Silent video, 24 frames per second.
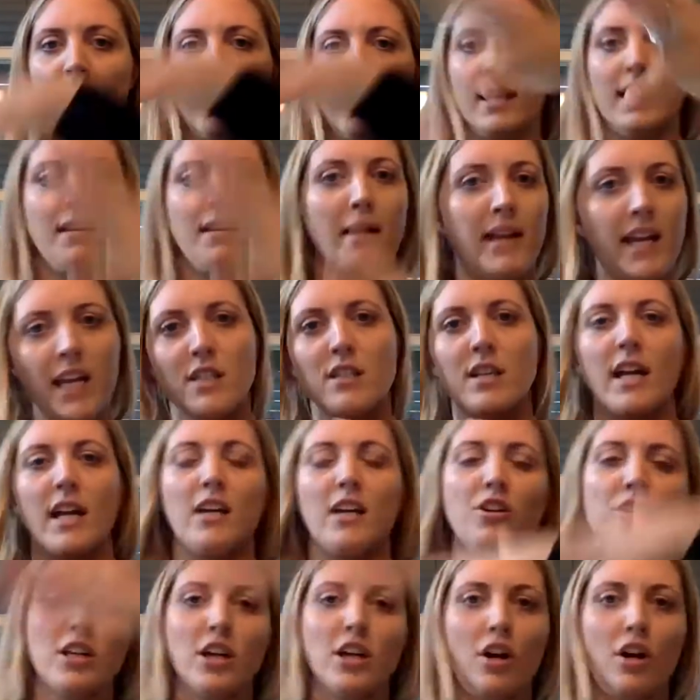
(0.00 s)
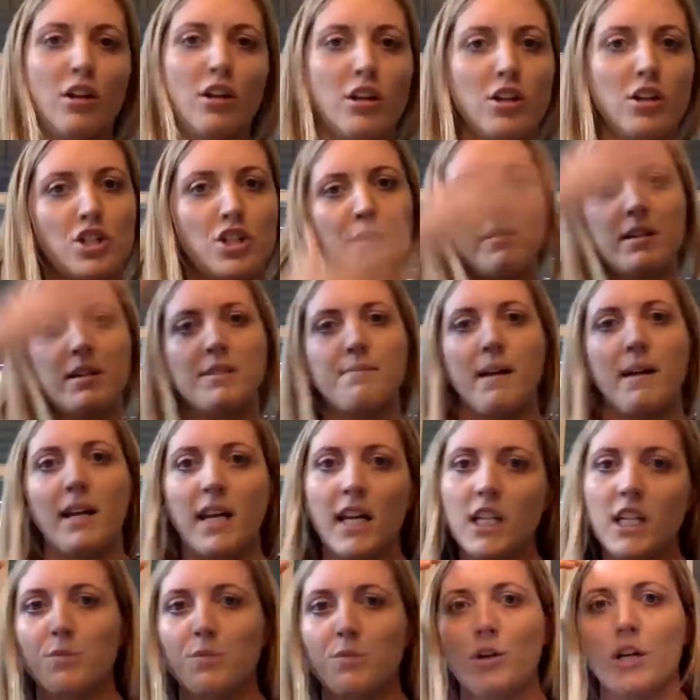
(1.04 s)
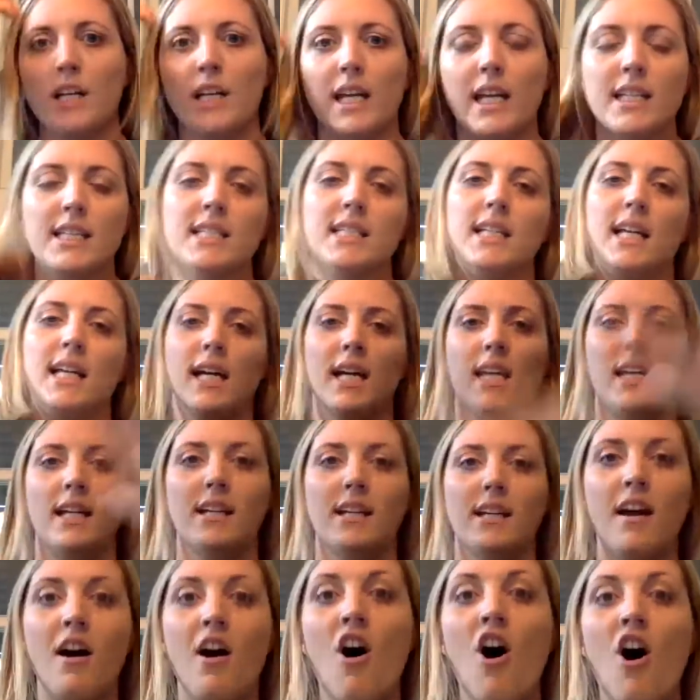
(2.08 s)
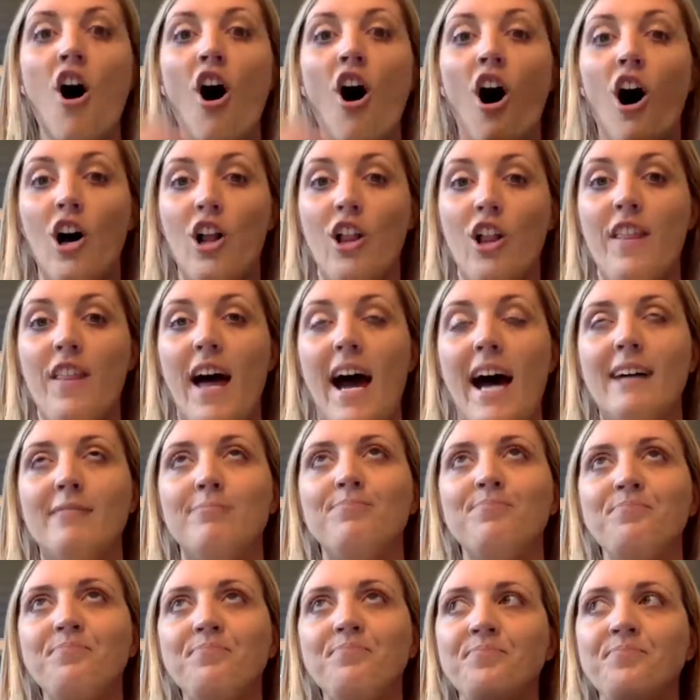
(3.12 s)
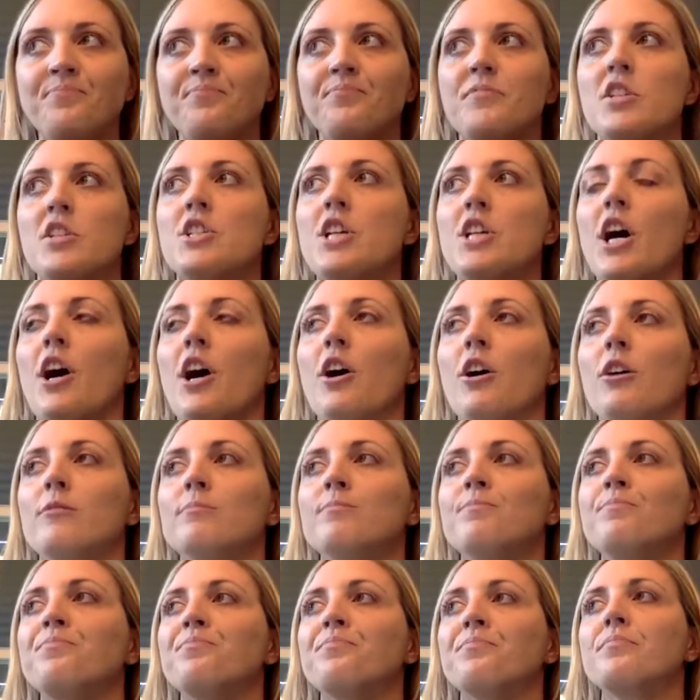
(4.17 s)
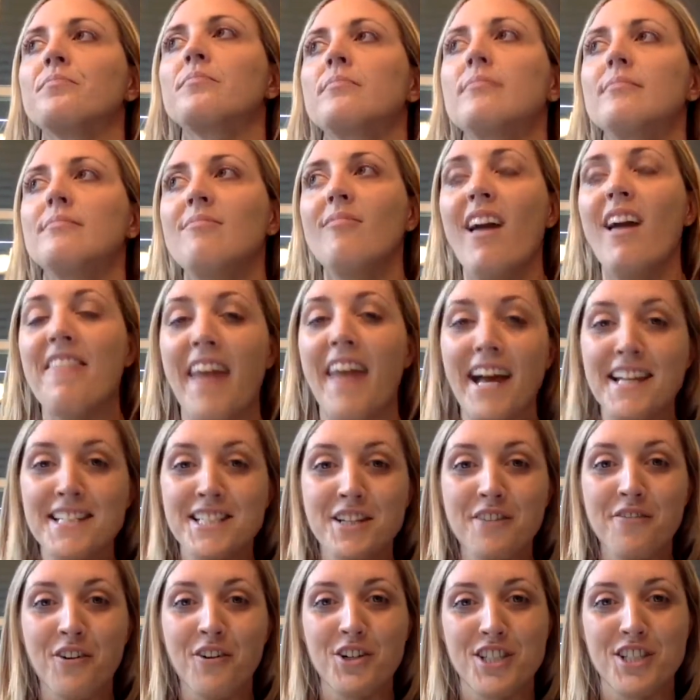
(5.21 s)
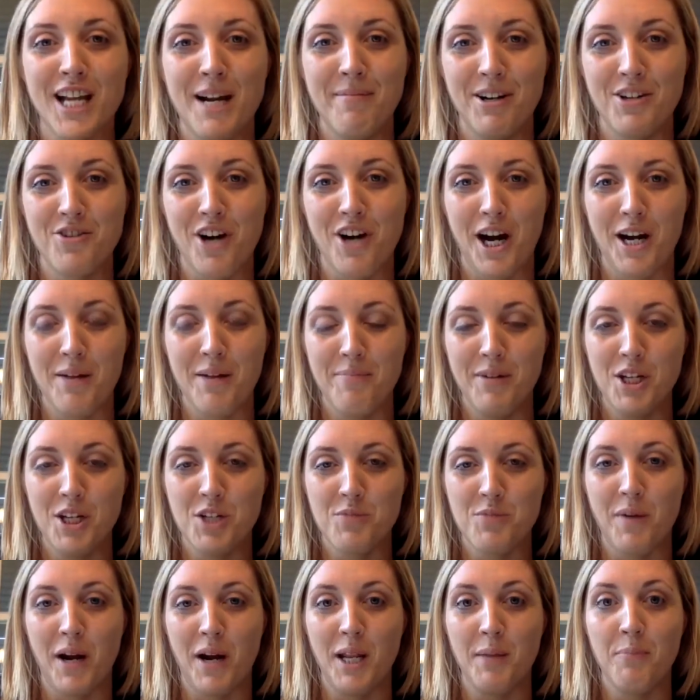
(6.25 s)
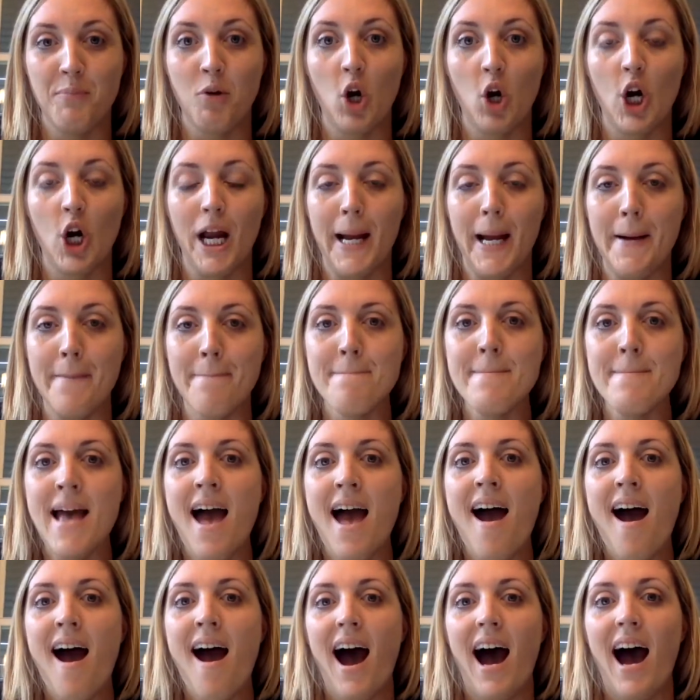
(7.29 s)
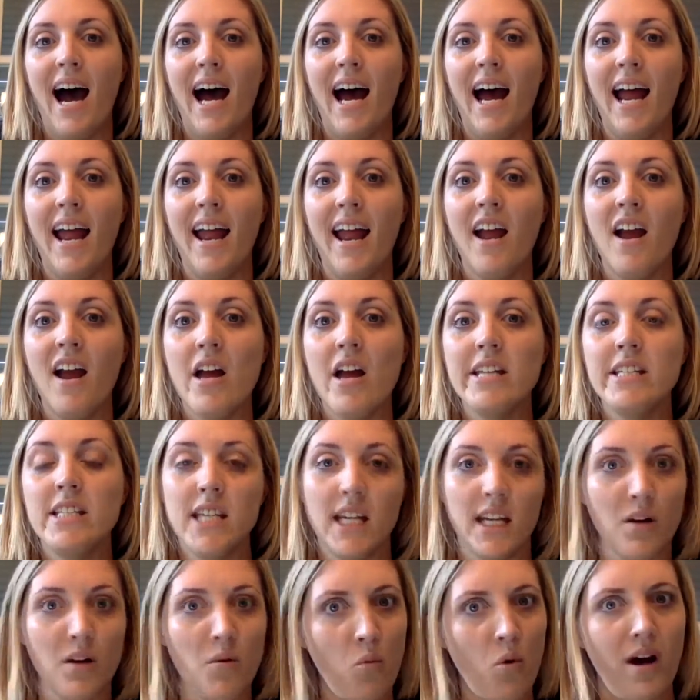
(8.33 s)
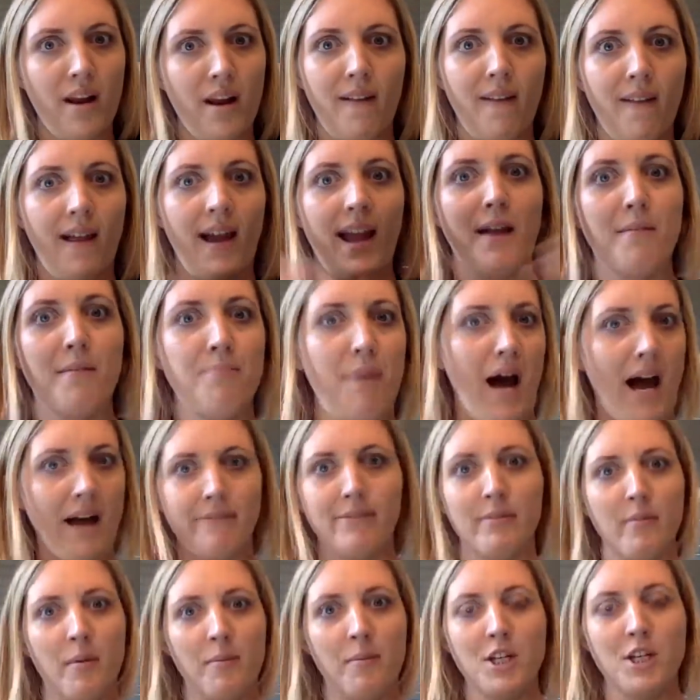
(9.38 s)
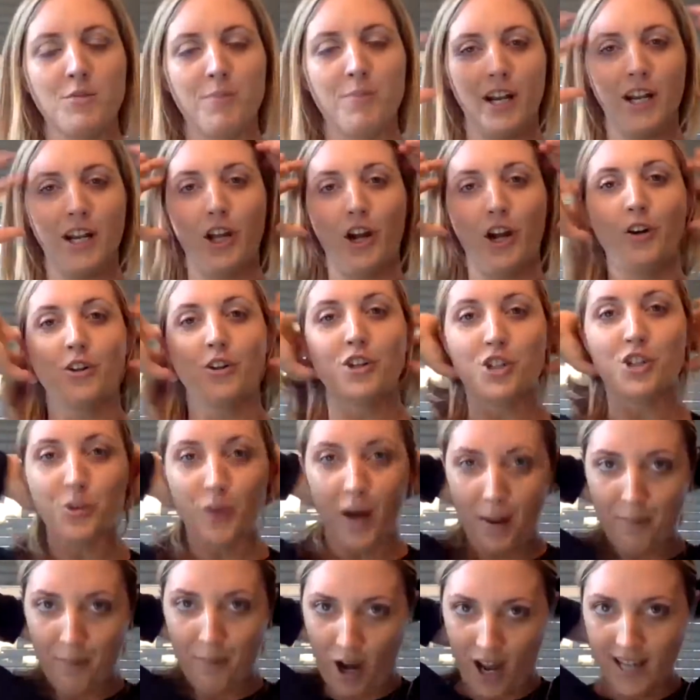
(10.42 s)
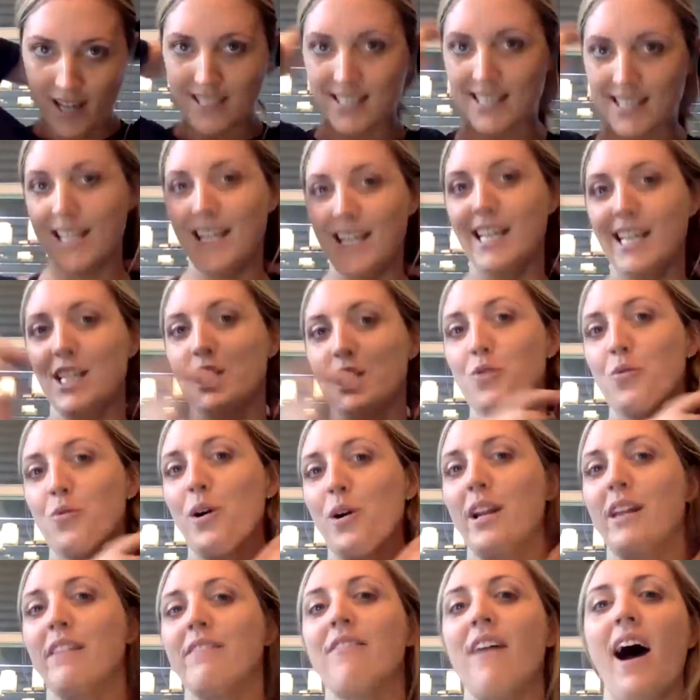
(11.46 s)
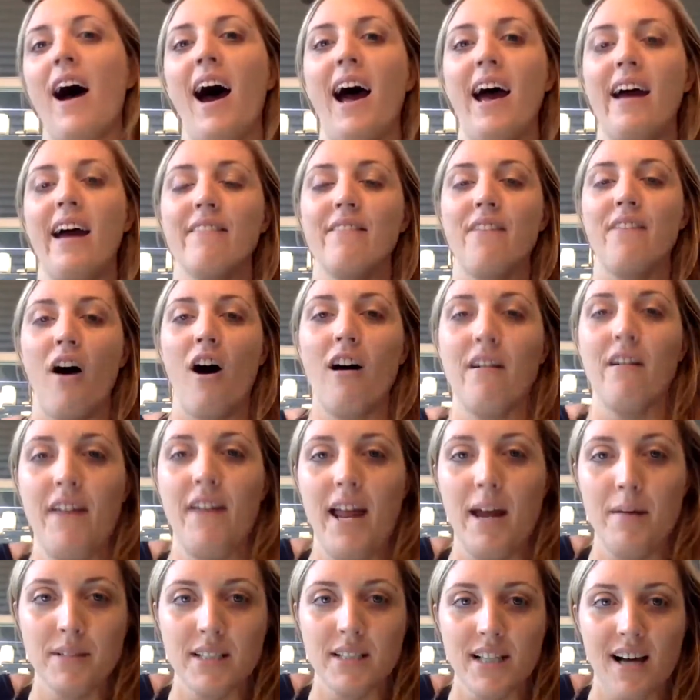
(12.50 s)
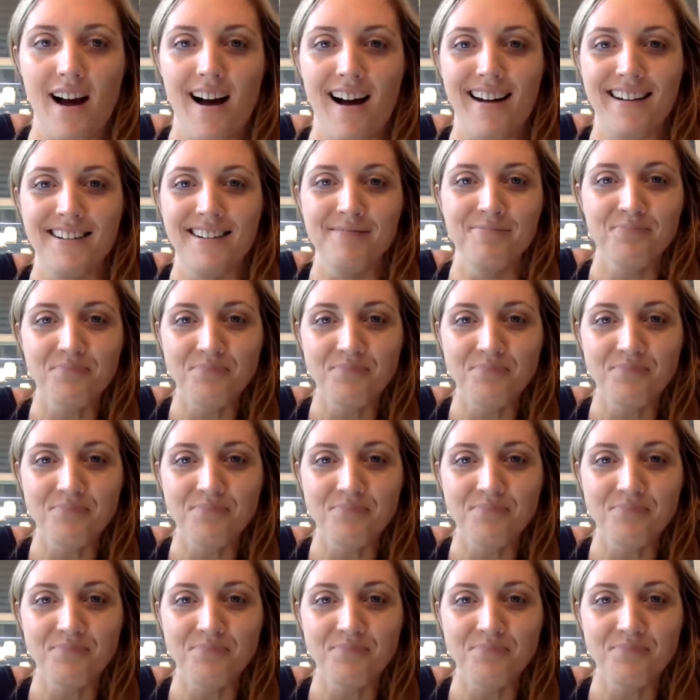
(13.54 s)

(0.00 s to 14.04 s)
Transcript: And my kids, I couldn't go to the gym because my kids were going to get sick and all of that. So that's the first time I tried a Beachbody program. I didn't want to like buy from a Beachbody coach. So I bought T25 off Amazon.